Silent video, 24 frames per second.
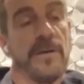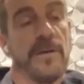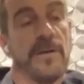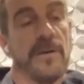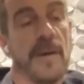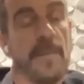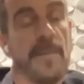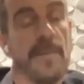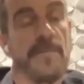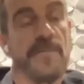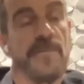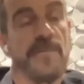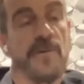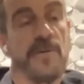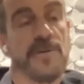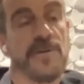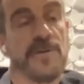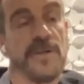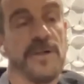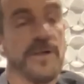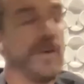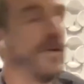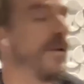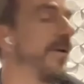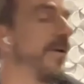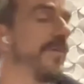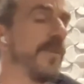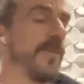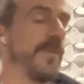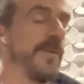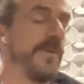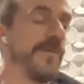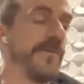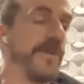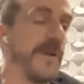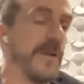I've been fortunate enough to be
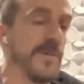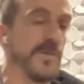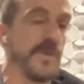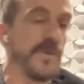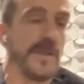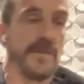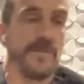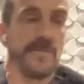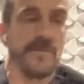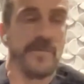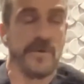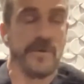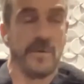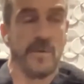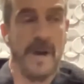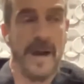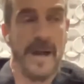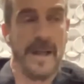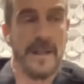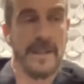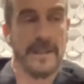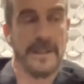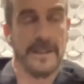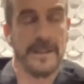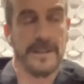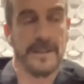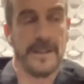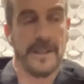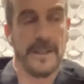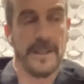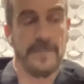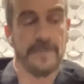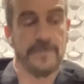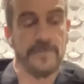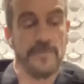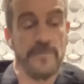friends with him for a while. And
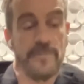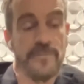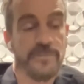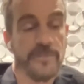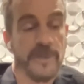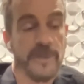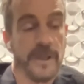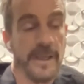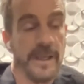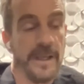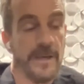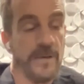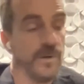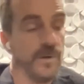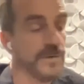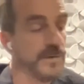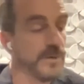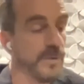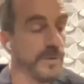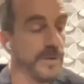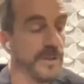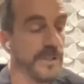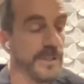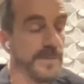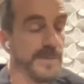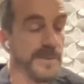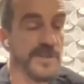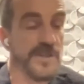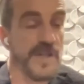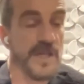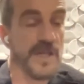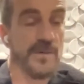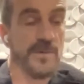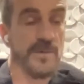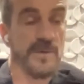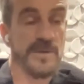um, and also he's been
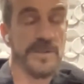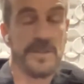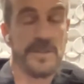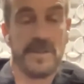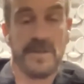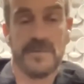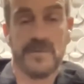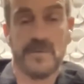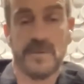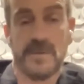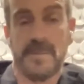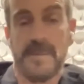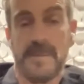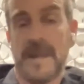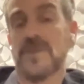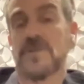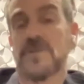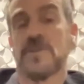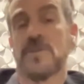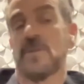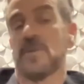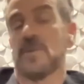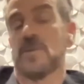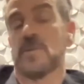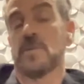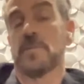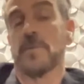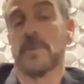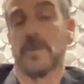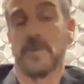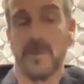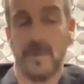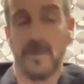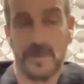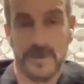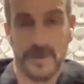generous enough to invite us to the Super
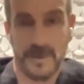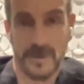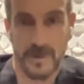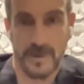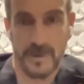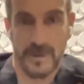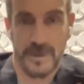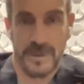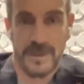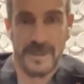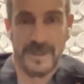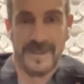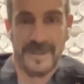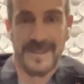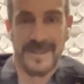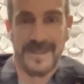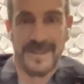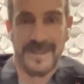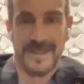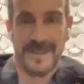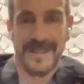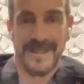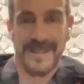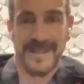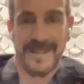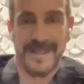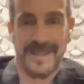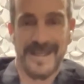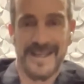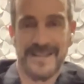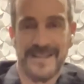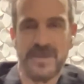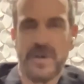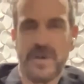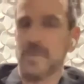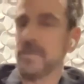Bowl. So
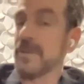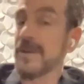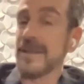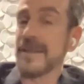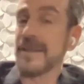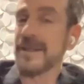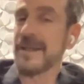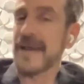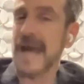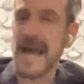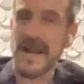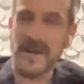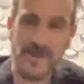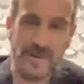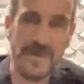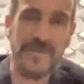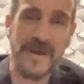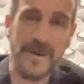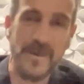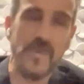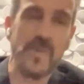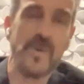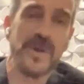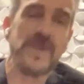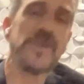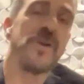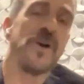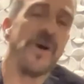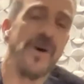normally, I don't know if I would go.